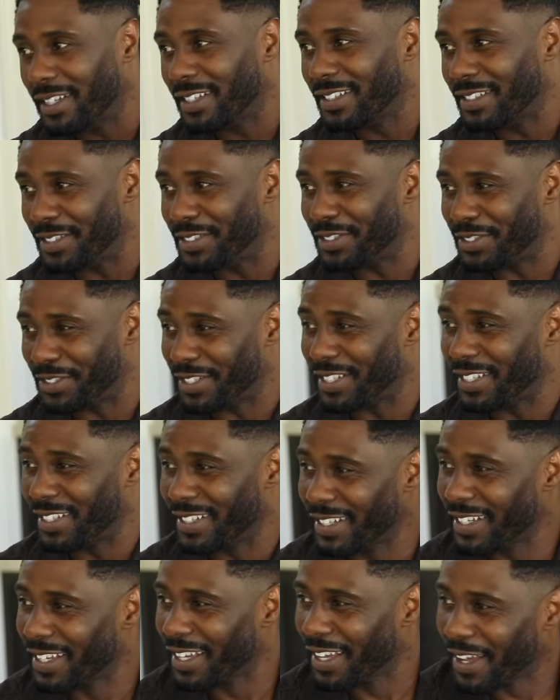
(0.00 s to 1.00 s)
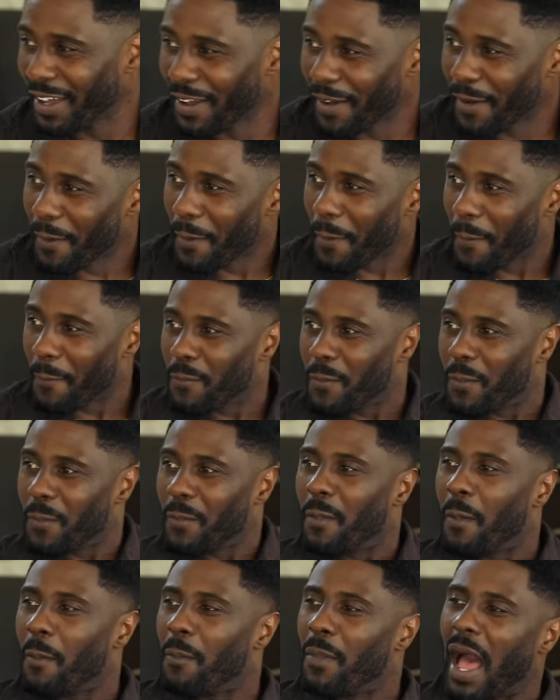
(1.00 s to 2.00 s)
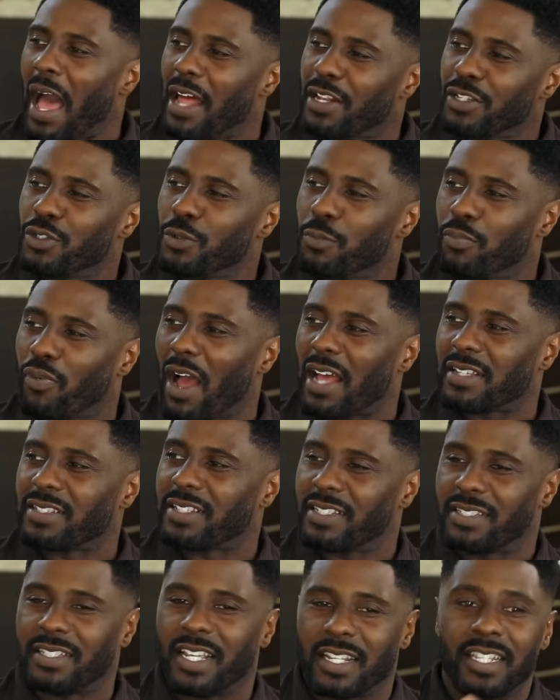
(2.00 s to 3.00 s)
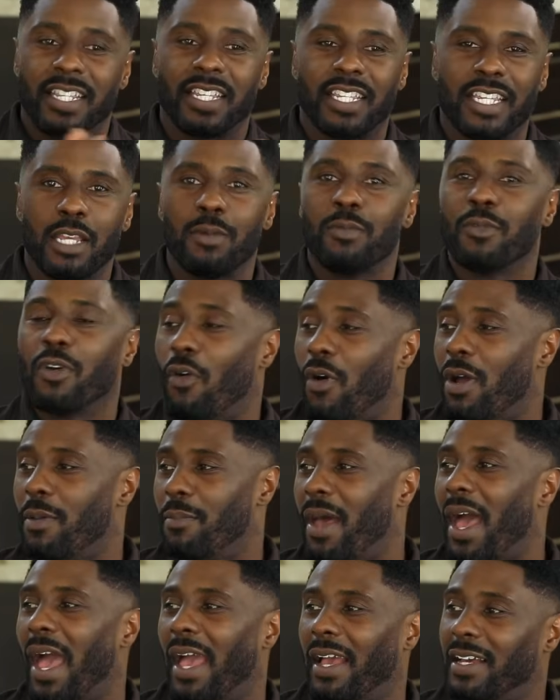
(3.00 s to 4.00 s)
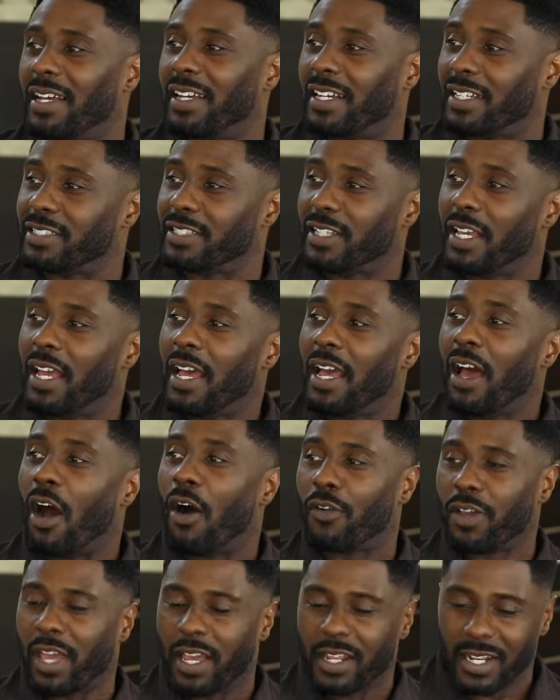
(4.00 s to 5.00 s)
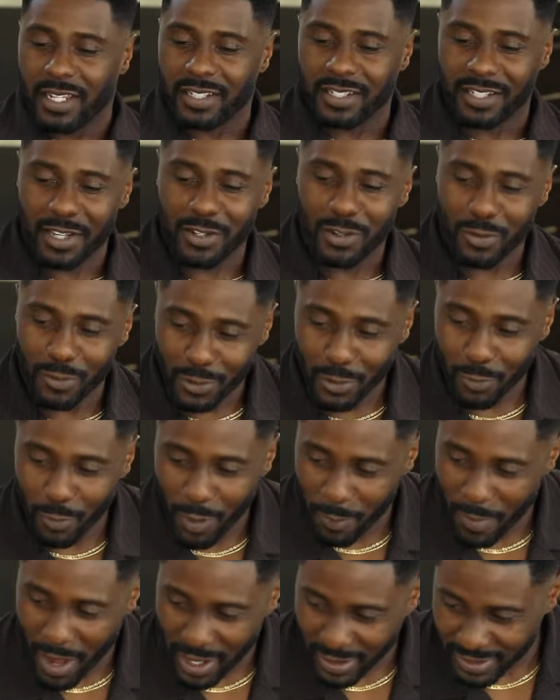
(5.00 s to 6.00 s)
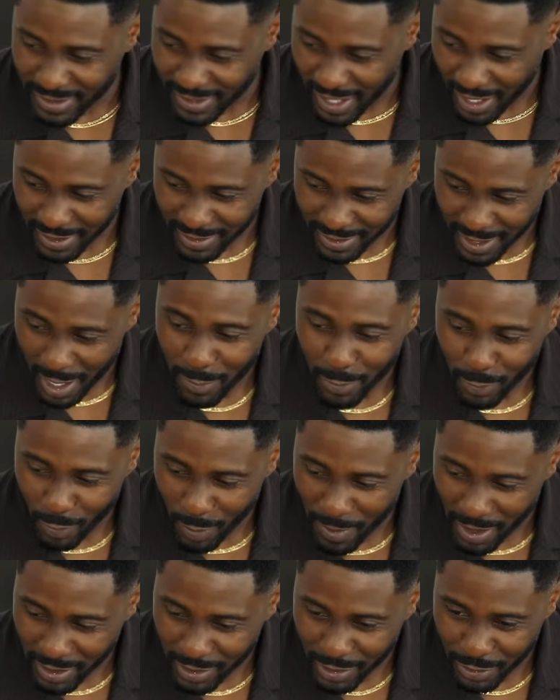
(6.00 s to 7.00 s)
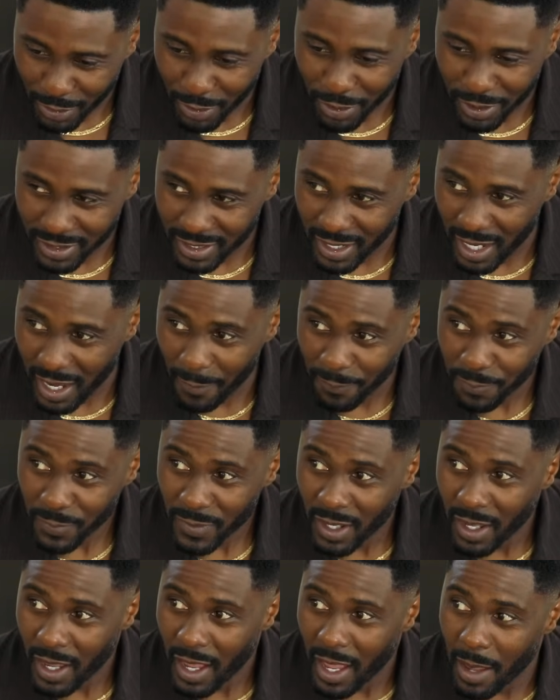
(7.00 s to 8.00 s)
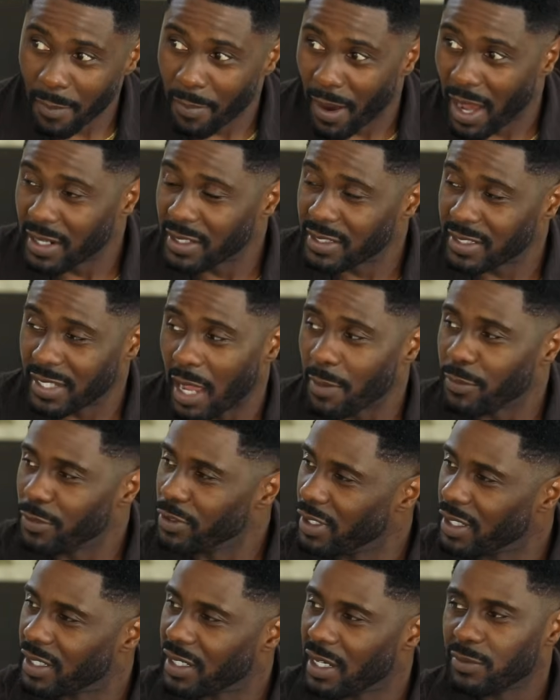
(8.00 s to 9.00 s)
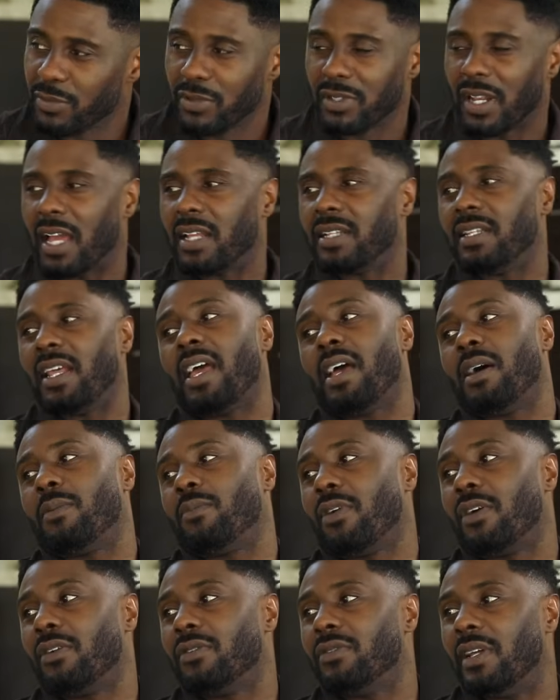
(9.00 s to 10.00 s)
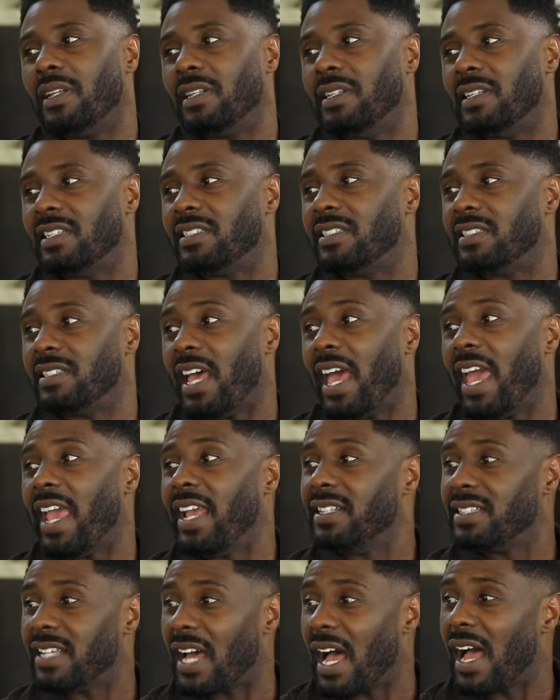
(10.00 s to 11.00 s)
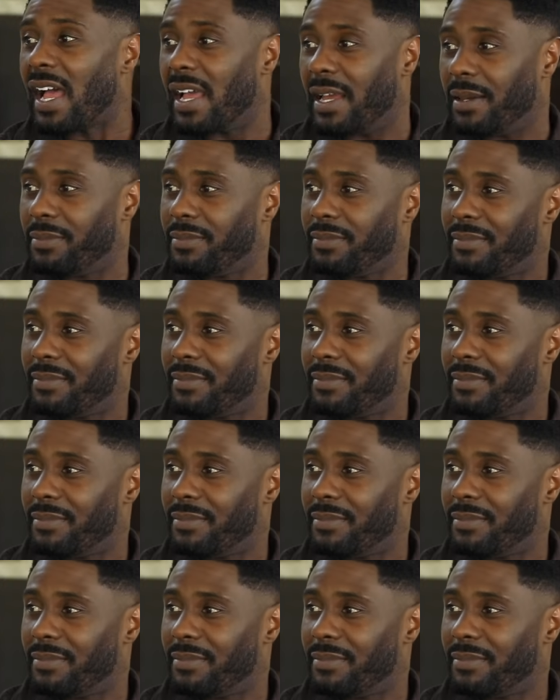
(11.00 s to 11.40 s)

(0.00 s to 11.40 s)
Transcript: Yeah, it does. It does, man. How did you process that to keep going back? Because okay, let's say you went back the second time, you went back the third time, and by this time you look up, you're like, damn, bro, this is the eighth time.